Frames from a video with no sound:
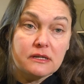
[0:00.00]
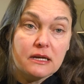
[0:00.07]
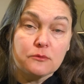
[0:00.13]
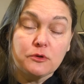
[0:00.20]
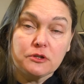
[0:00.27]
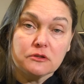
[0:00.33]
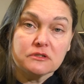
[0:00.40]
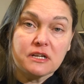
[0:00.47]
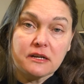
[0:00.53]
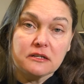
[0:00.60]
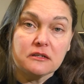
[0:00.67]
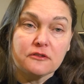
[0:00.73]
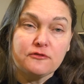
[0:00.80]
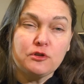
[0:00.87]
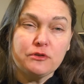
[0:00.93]
And we looked at
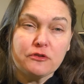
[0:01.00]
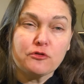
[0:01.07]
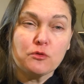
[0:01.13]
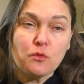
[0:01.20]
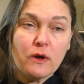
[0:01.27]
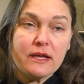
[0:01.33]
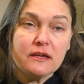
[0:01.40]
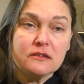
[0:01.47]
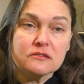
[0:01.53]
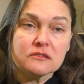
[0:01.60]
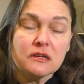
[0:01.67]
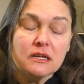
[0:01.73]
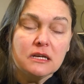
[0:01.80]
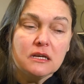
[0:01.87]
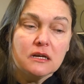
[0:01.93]
it a few different
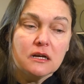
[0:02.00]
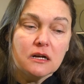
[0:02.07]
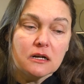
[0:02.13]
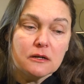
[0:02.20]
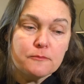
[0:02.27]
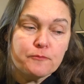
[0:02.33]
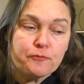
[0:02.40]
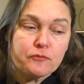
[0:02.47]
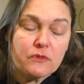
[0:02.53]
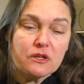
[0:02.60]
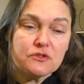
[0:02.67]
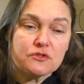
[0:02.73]
ways. Um,